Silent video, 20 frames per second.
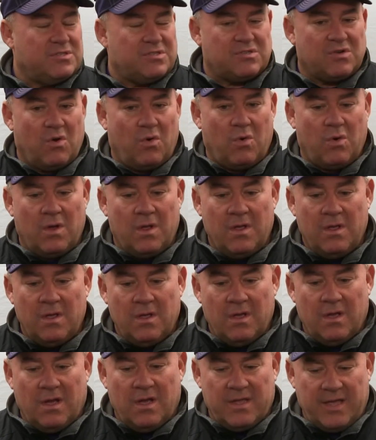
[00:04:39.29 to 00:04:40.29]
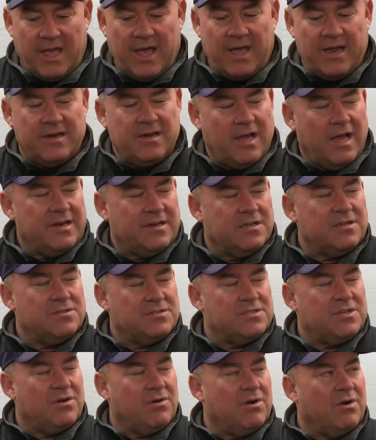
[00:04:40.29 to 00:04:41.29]
So, yeah, I'd
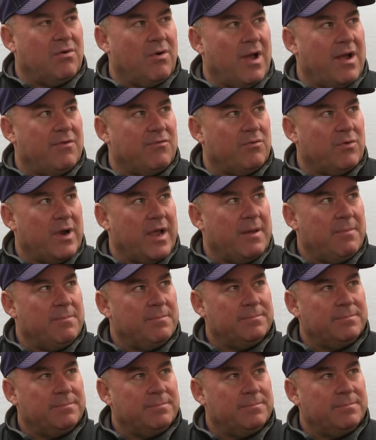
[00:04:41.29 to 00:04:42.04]
consider it rivalry.